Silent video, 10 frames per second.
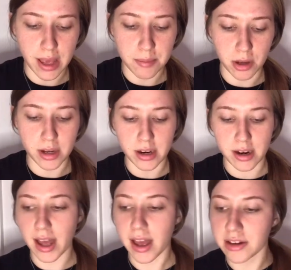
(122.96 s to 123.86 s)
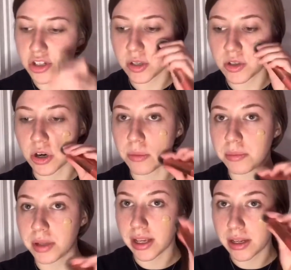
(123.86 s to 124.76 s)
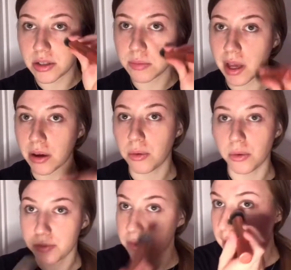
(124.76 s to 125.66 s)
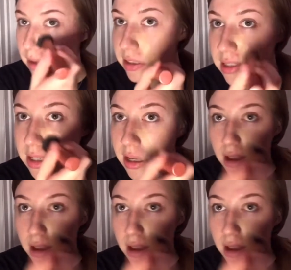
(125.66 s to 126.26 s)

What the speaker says: came on here. I actually dermaplaned my whole face,